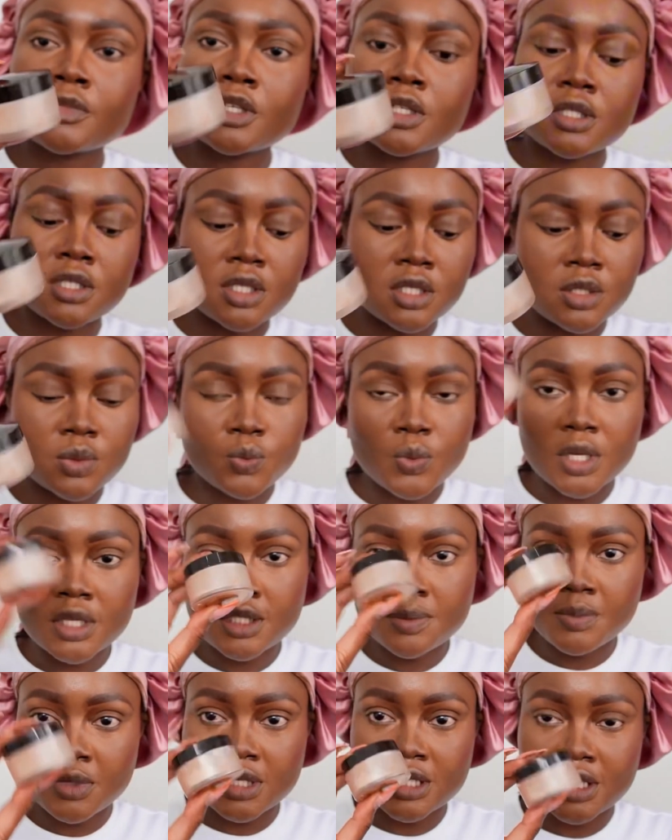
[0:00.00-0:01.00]
this is
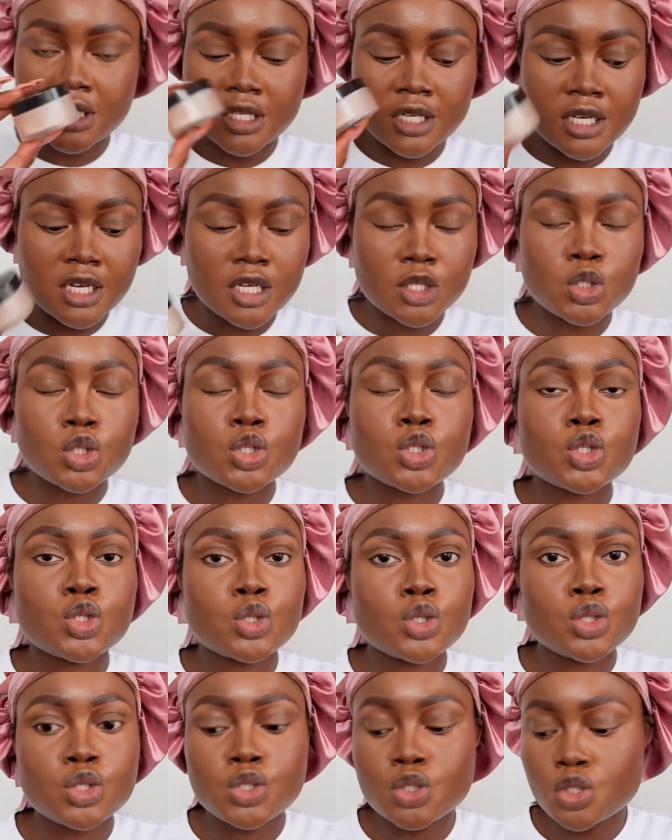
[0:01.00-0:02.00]
what's mixed in here.
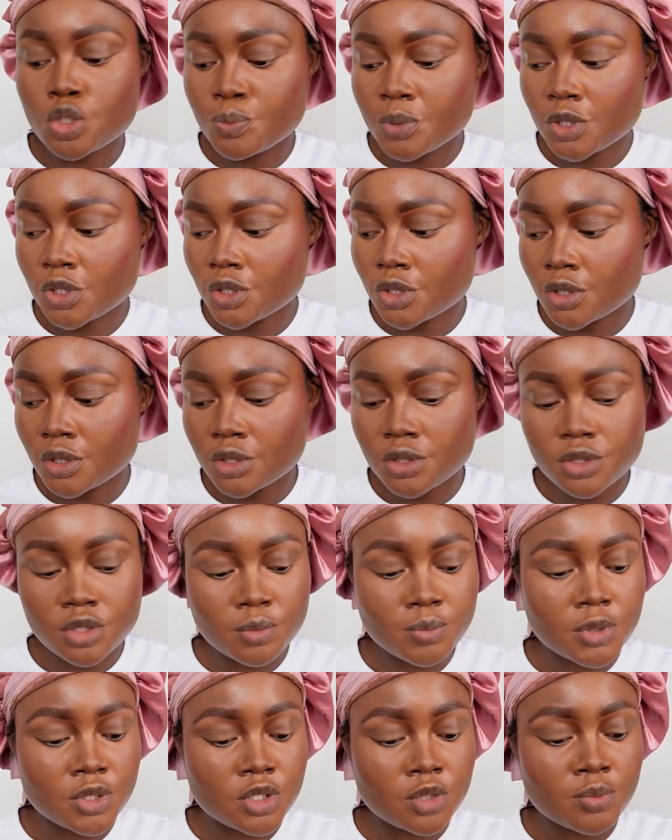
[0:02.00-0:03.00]
Two super good,
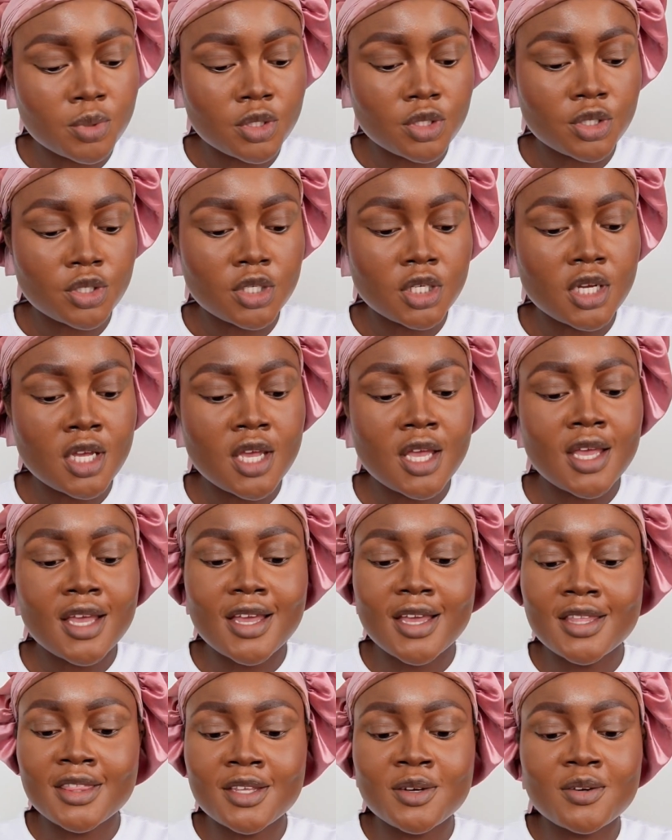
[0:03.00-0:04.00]
super good.
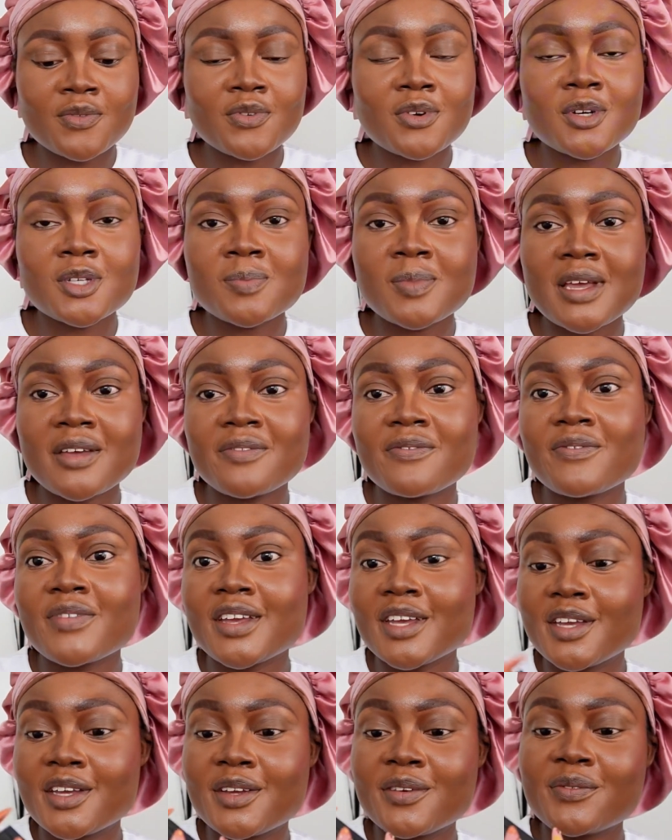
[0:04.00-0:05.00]
And then of course my
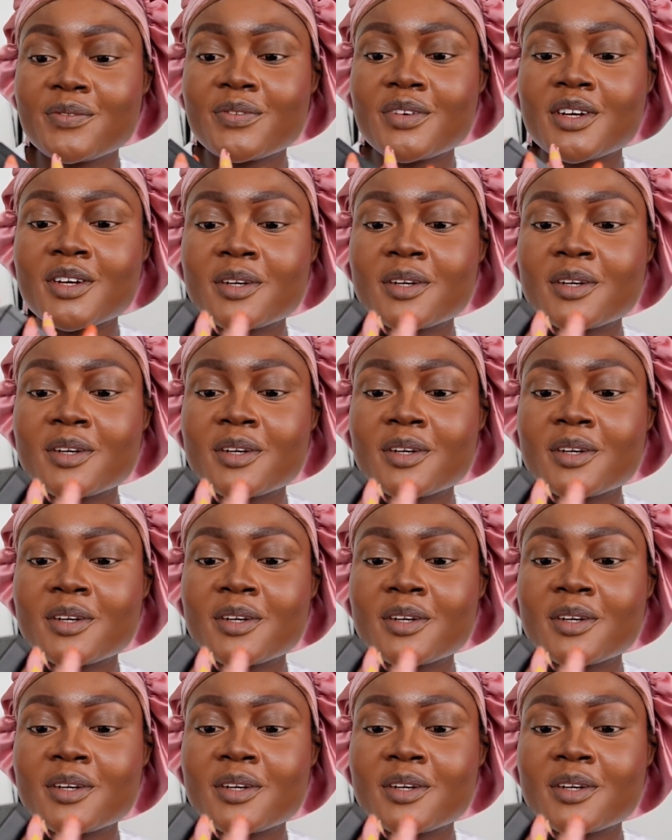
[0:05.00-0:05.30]
fave,